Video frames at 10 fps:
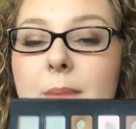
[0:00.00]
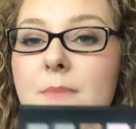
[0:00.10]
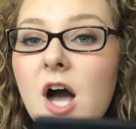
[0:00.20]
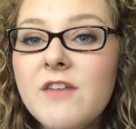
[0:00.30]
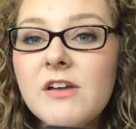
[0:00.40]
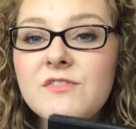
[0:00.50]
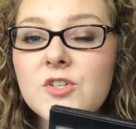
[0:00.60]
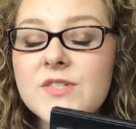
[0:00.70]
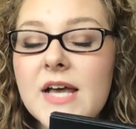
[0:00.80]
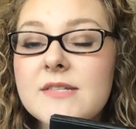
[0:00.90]
Mauve I've
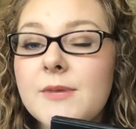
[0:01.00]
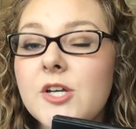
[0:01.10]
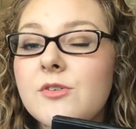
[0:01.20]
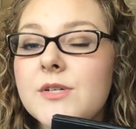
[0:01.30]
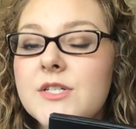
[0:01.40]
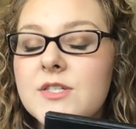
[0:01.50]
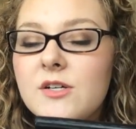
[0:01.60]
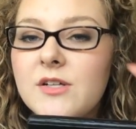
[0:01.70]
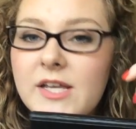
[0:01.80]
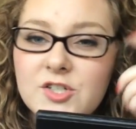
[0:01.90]
used as my crease
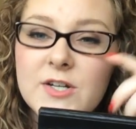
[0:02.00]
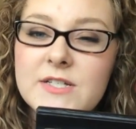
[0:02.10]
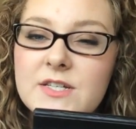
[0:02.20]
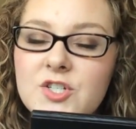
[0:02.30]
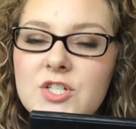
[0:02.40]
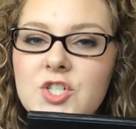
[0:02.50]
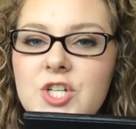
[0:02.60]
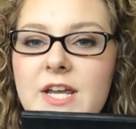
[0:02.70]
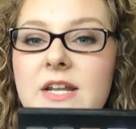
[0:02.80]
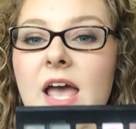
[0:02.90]
or like transition
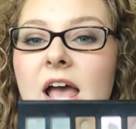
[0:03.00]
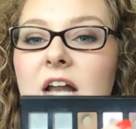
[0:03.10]
shade.